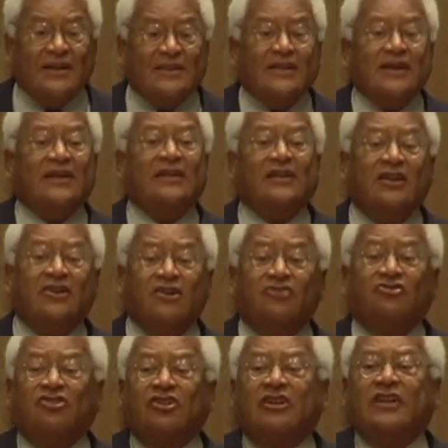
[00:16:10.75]
Then in
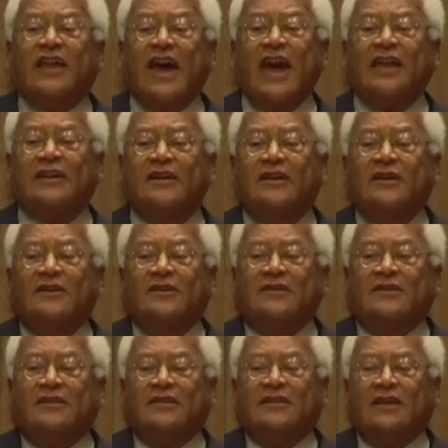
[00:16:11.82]
addition to that,
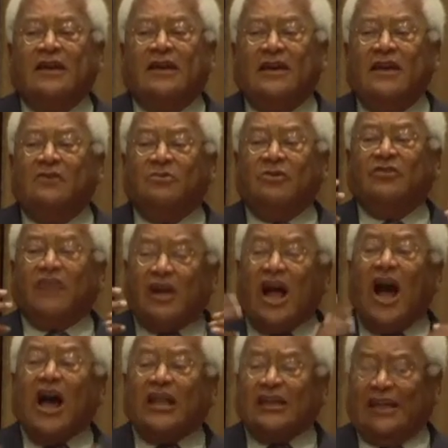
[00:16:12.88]
it was a
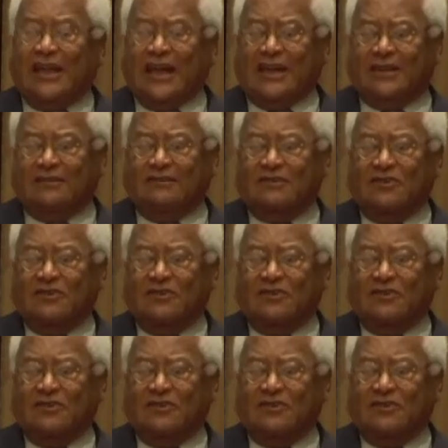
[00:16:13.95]
gauntlet.